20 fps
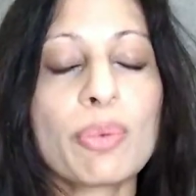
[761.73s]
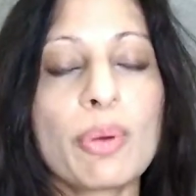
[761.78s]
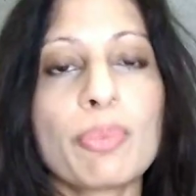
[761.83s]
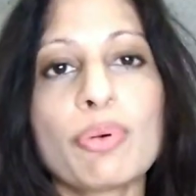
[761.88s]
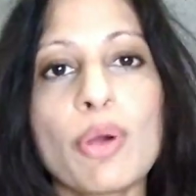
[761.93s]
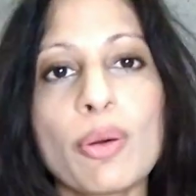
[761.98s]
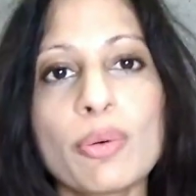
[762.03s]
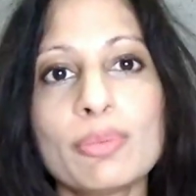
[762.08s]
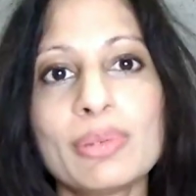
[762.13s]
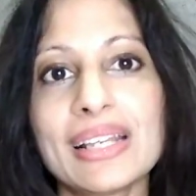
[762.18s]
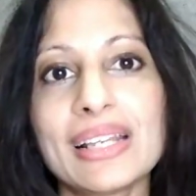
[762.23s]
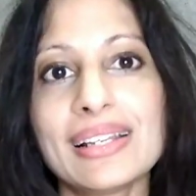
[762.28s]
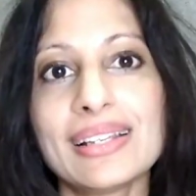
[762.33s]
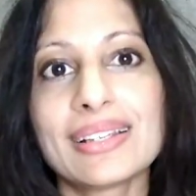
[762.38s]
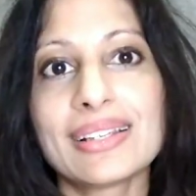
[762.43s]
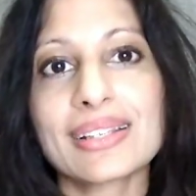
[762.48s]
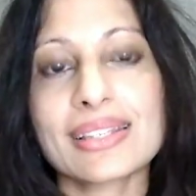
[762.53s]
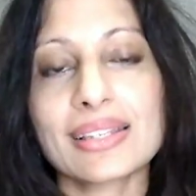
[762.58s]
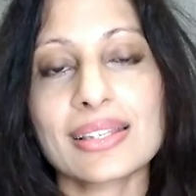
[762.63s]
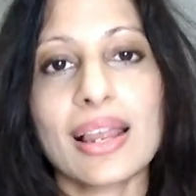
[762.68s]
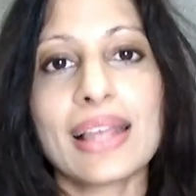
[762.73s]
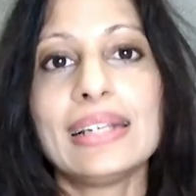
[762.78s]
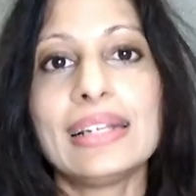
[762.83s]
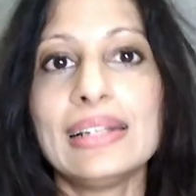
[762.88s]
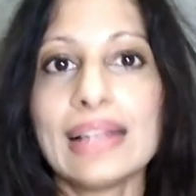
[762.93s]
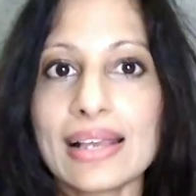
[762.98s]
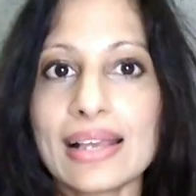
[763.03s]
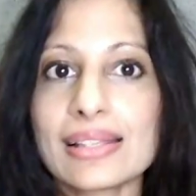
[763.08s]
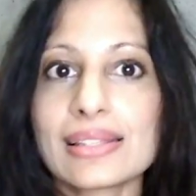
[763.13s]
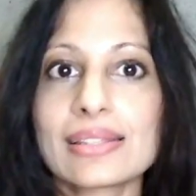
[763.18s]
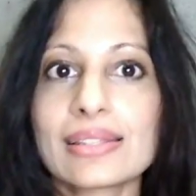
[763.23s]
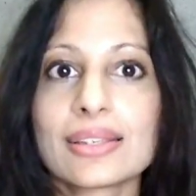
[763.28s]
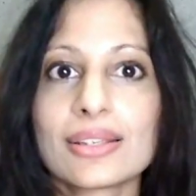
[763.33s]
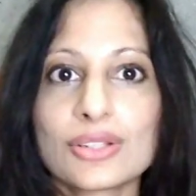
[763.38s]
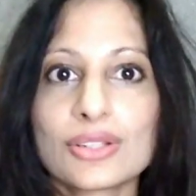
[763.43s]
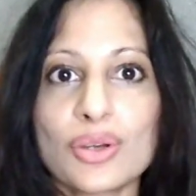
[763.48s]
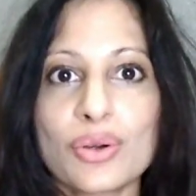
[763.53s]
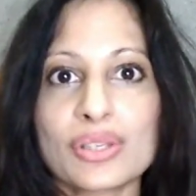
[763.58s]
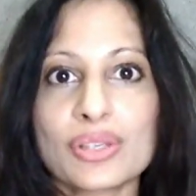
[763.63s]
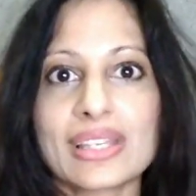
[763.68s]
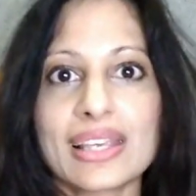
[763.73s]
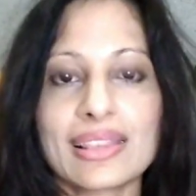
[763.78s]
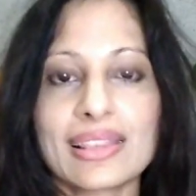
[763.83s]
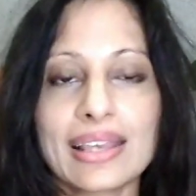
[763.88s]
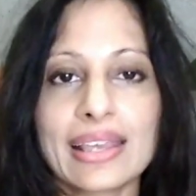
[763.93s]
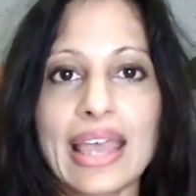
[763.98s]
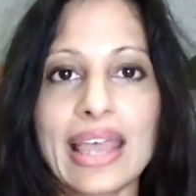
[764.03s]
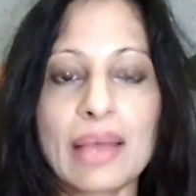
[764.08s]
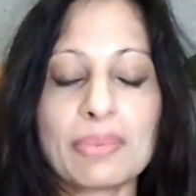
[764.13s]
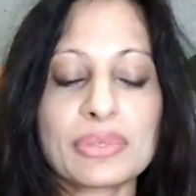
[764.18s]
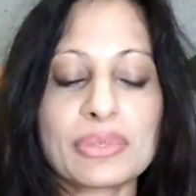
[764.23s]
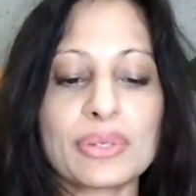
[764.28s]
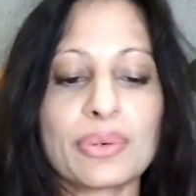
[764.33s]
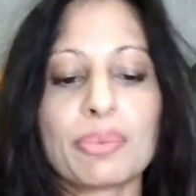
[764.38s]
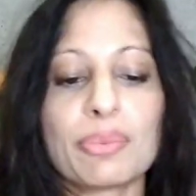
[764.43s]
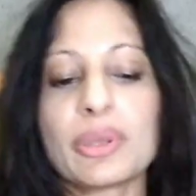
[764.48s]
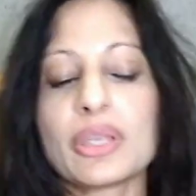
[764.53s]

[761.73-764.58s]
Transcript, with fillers: but probably slightly less toxic than Gamsol,